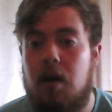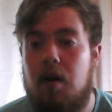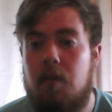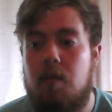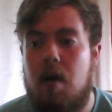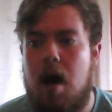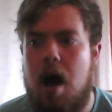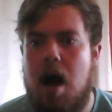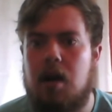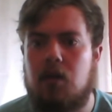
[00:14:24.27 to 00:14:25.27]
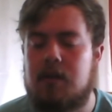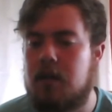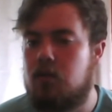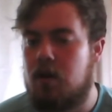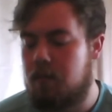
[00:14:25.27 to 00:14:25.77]
And it looks
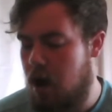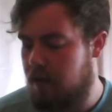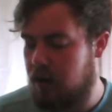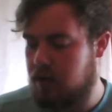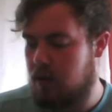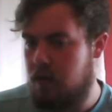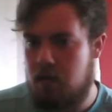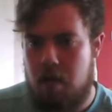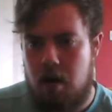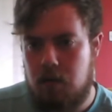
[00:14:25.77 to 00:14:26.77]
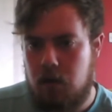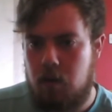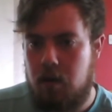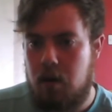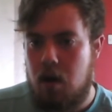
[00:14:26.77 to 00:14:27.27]
like Drake Maverick is going to be the man who's going to
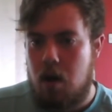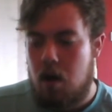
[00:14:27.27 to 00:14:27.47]
be